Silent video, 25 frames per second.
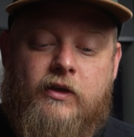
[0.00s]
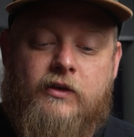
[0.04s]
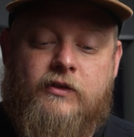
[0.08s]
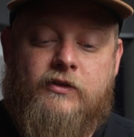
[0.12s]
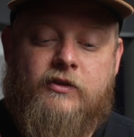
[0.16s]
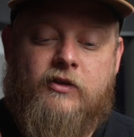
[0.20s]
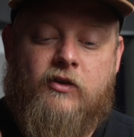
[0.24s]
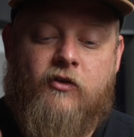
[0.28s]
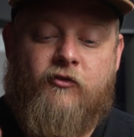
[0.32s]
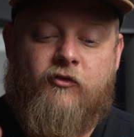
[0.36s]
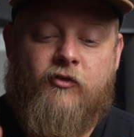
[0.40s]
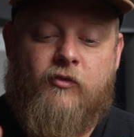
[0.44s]
And
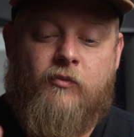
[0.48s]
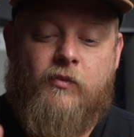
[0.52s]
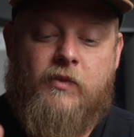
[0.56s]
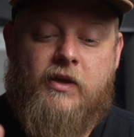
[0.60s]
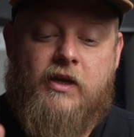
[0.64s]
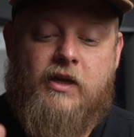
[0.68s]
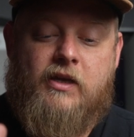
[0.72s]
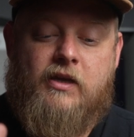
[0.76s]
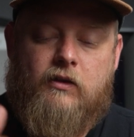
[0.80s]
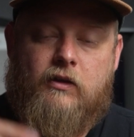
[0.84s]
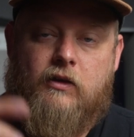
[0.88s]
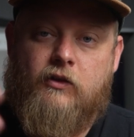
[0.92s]
so for
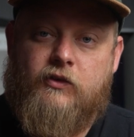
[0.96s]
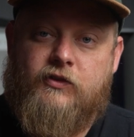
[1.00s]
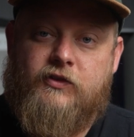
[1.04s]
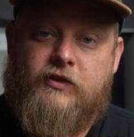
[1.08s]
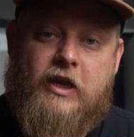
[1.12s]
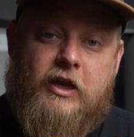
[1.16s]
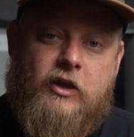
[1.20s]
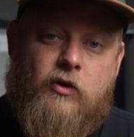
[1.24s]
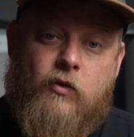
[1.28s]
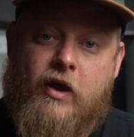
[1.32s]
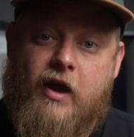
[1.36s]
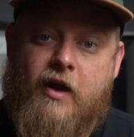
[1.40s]
me, you know,
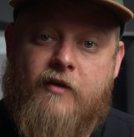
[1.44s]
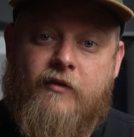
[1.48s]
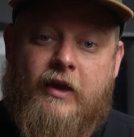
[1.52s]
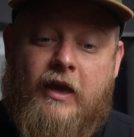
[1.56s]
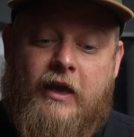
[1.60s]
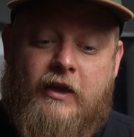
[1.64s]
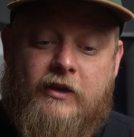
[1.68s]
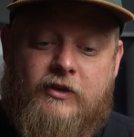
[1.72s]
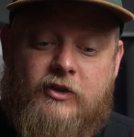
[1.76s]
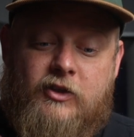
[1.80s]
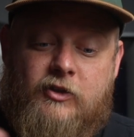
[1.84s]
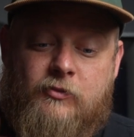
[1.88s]
say you have
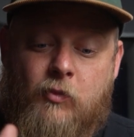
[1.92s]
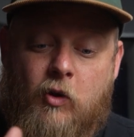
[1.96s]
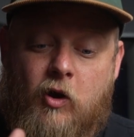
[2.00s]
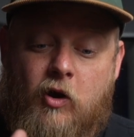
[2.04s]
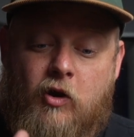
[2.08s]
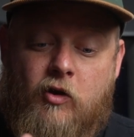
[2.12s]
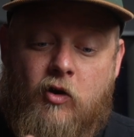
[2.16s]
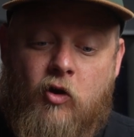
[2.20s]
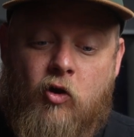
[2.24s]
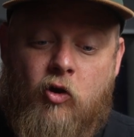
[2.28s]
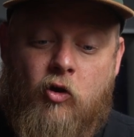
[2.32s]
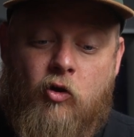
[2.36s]
a
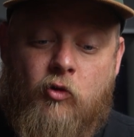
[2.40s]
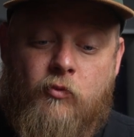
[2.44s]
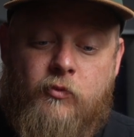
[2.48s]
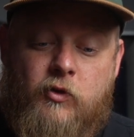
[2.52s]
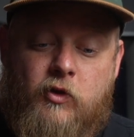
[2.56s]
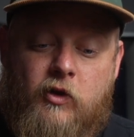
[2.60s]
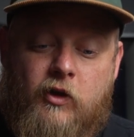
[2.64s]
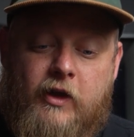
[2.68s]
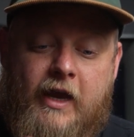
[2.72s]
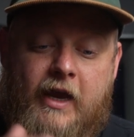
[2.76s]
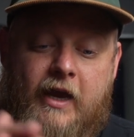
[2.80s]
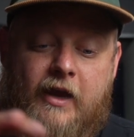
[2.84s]
smart home, you
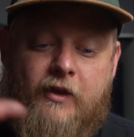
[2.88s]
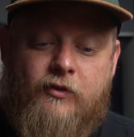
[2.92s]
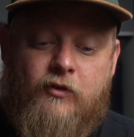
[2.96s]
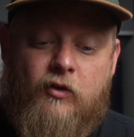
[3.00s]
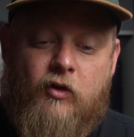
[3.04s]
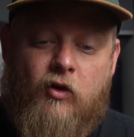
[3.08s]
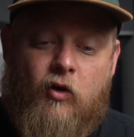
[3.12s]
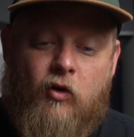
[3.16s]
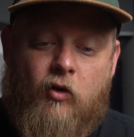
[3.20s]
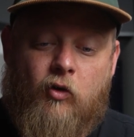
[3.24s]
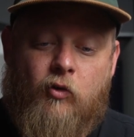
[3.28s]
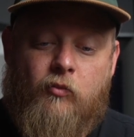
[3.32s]
can add the
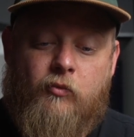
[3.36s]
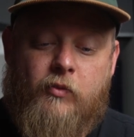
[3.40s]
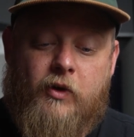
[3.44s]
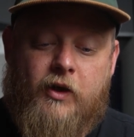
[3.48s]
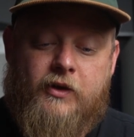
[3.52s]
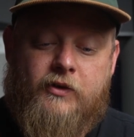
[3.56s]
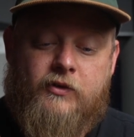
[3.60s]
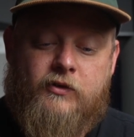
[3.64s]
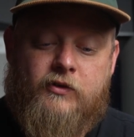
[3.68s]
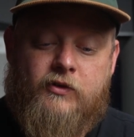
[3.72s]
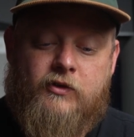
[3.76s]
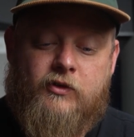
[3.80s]
home
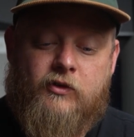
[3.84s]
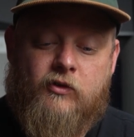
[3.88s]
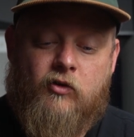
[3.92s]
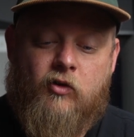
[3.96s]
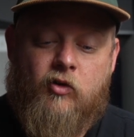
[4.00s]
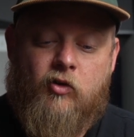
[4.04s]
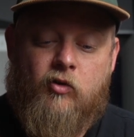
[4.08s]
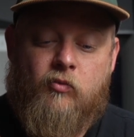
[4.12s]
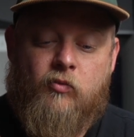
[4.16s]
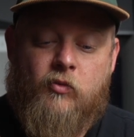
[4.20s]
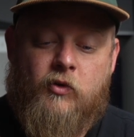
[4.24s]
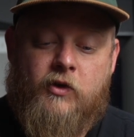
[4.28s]
button to your
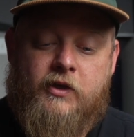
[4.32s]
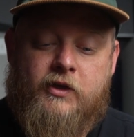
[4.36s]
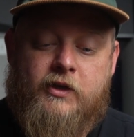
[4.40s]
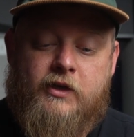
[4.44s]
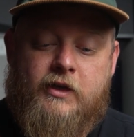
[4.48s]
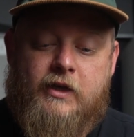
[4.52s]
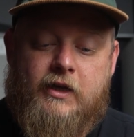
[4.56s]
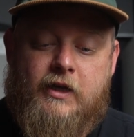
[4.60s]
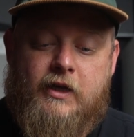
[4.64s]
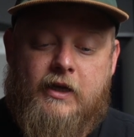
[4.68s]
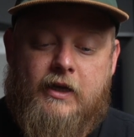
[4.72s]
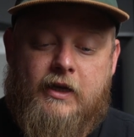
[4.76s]
home
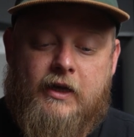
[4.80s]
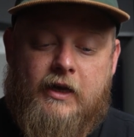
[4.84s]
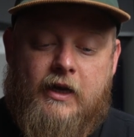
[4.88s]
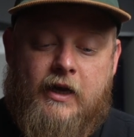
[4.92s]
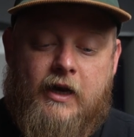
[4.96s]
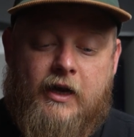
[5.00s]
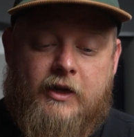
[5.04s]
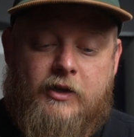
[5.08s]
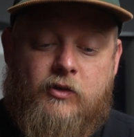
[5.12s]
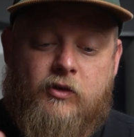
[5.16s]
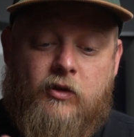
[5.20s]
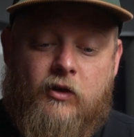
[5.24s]
one.
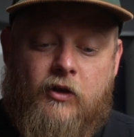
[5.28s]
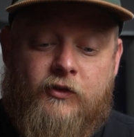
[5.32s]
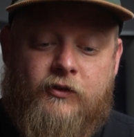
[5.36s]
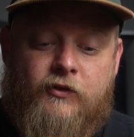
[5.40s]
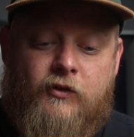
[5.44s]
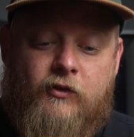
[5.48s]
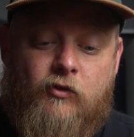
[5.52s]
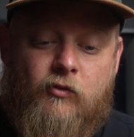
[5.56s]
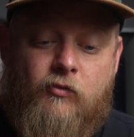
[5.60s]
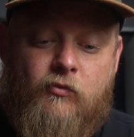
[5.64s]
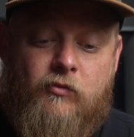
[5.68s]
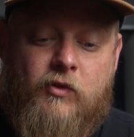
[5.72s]
Uh, you can
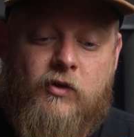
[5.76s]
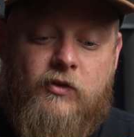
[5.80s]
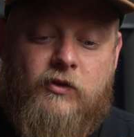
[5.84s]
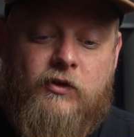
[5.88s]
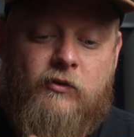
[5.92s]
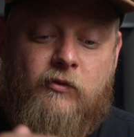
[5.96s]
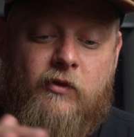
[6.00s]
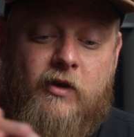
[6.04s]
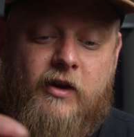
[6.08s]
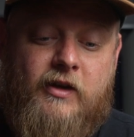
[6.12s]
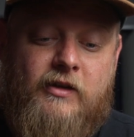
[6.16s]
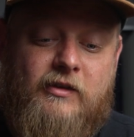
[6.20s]
also do
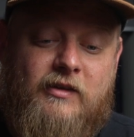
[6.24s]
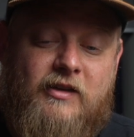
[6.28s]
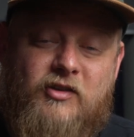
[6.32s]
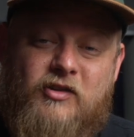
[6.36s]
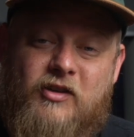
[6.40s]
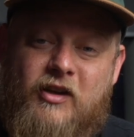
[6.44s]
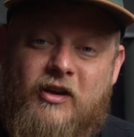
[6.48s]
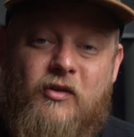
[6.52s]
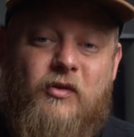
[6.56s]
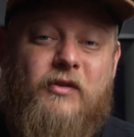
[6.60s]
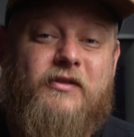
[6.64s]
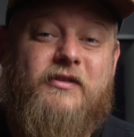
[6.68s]
music
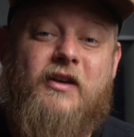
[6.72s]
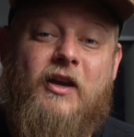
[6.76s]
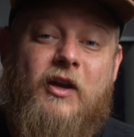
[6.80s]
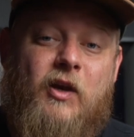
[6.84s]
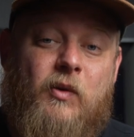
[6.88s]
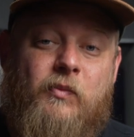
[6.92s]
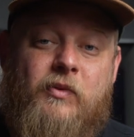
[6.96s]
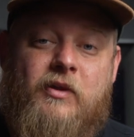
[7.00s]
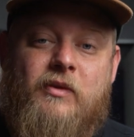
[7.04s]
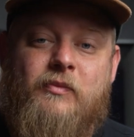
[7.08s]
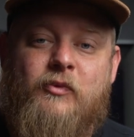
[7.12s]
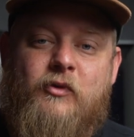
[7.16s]
recognition. I know a ton
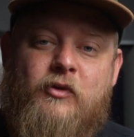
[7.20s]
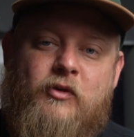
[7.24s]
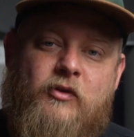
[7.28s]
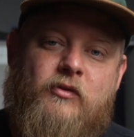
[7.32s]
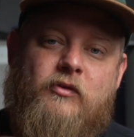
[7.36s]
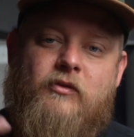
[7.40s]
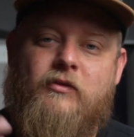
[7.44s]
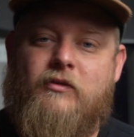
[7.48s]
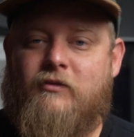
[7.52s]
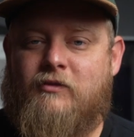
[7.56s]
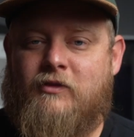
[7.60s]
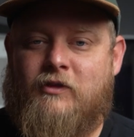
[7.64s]
of people
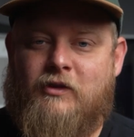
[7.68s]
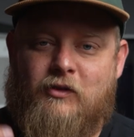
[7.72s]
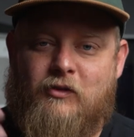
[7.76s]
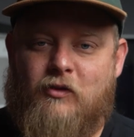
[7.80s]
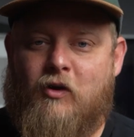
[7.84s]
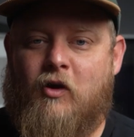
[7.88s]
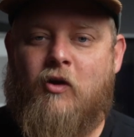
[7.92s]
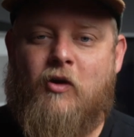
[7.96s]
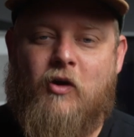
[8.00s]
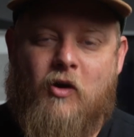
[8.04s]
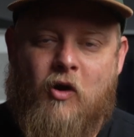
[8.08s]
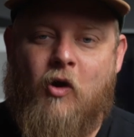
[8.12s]
who, you know,
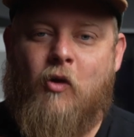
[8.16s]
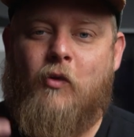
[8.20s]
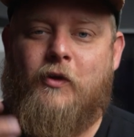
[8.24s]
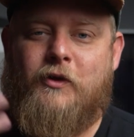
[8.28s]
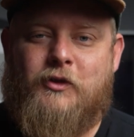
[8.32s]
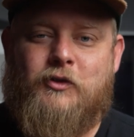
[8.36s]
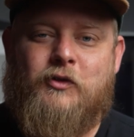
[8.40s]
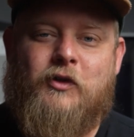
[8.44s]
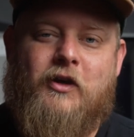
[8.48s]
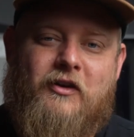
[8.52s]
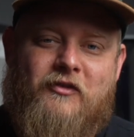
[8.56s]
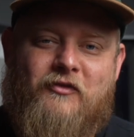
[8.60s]
are
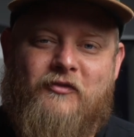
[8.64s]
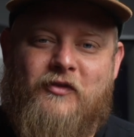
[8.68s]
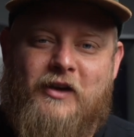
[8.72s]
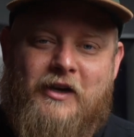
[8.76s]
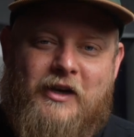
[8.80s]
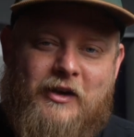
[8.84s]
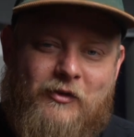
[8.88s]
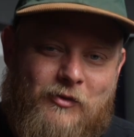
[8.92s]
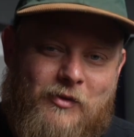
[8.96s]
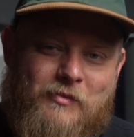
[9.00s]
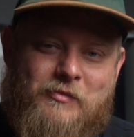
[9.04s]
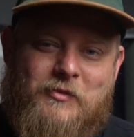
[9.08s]
always trying to
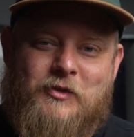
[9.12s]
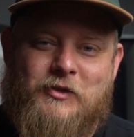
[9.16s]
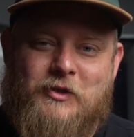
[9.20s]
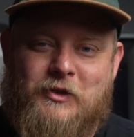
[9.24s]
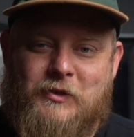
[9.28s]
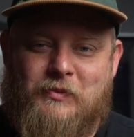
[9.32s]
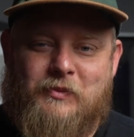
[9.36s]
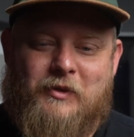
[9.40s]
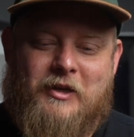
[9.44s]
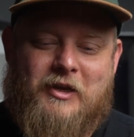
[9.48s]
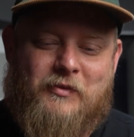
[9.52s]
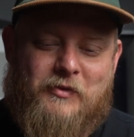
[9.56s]
find out what
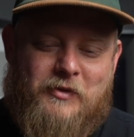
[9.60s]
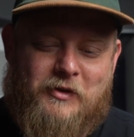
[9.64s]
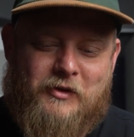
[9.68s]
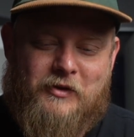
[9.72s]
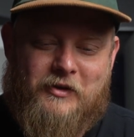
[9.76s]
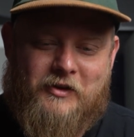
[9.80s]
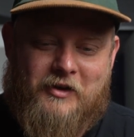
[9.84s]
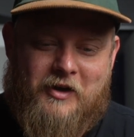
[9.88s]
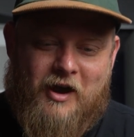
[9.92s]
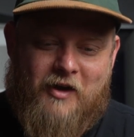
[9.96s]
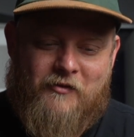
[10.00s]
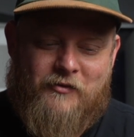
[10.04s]
music's playing when you're
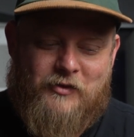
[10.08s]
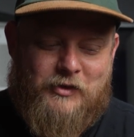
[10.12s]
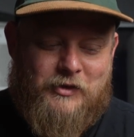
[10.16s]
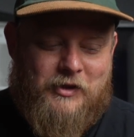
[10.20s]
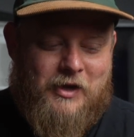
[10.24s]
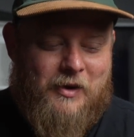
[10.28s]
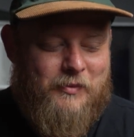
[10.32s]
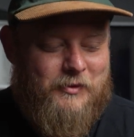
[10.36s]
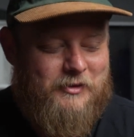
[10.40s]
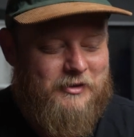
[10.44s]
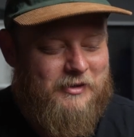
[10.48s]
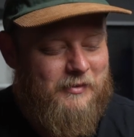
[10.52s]
in a coffee
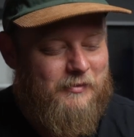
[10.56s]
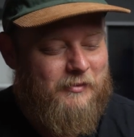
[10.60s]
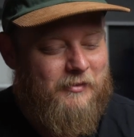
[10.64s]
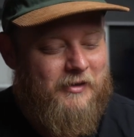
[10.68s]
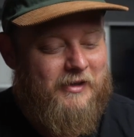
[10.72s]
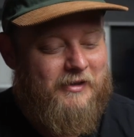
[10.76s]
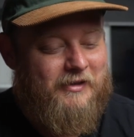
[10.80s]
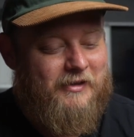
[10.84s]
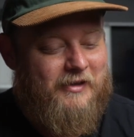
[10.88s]
shop or something like